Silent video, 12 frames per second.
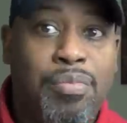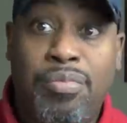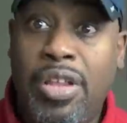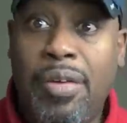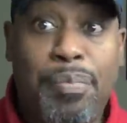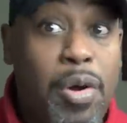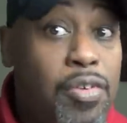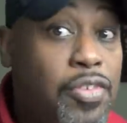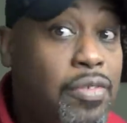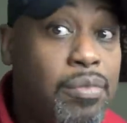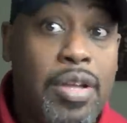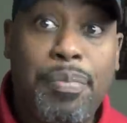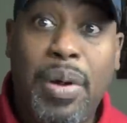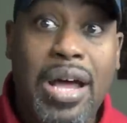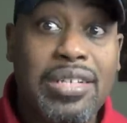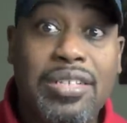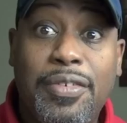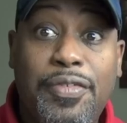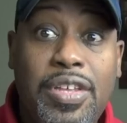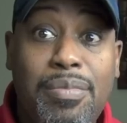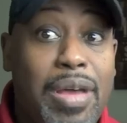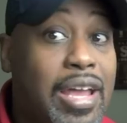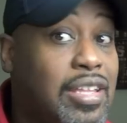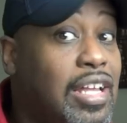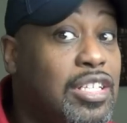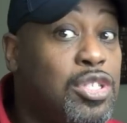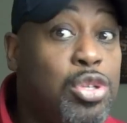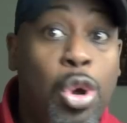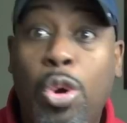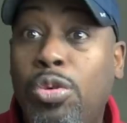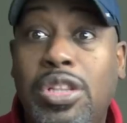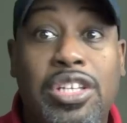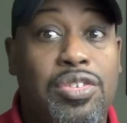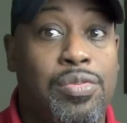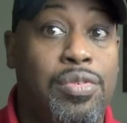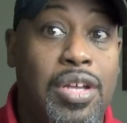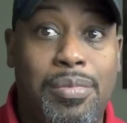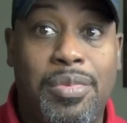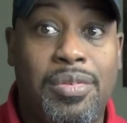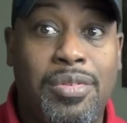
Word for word: Let both of them left positive feedback and I totally screwed up.